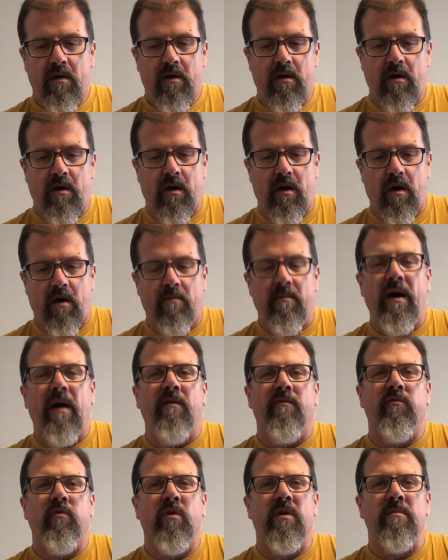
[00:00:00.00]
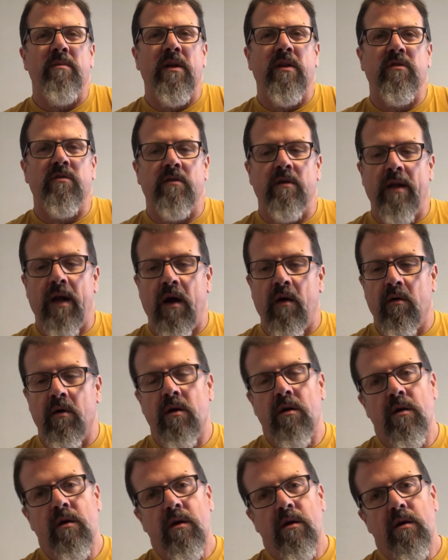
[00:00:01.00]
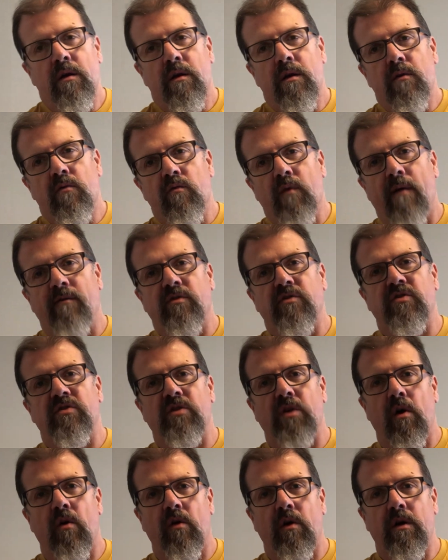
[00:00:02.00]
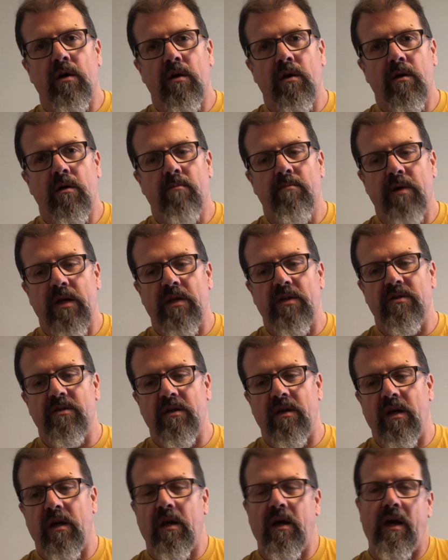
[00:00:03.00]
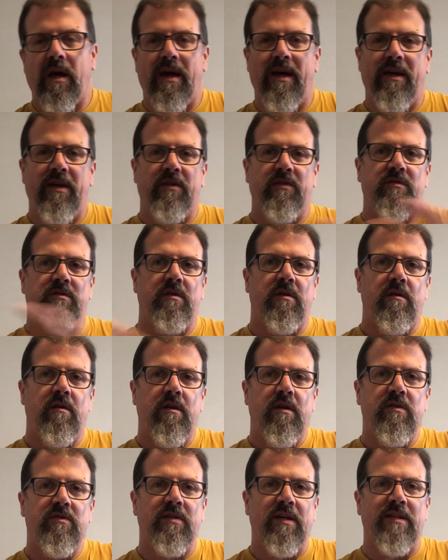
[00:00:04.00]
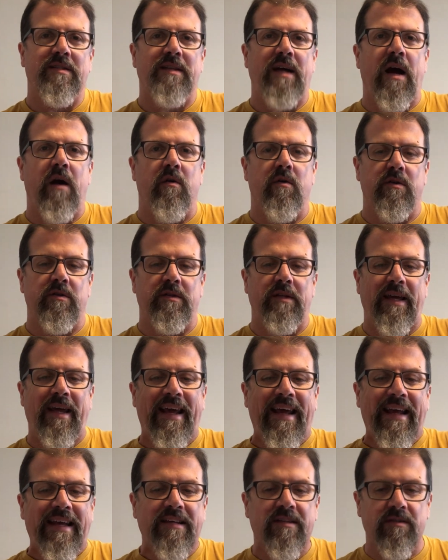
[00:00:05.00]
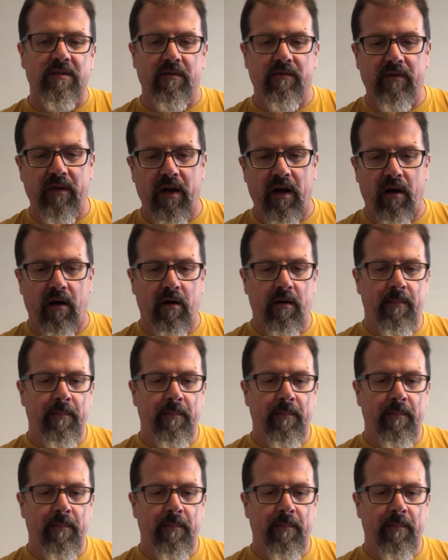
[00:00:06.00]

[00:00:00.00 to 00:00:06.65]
about 40 minutes or an hour. Revelstoke, BC is 6 hours east of there.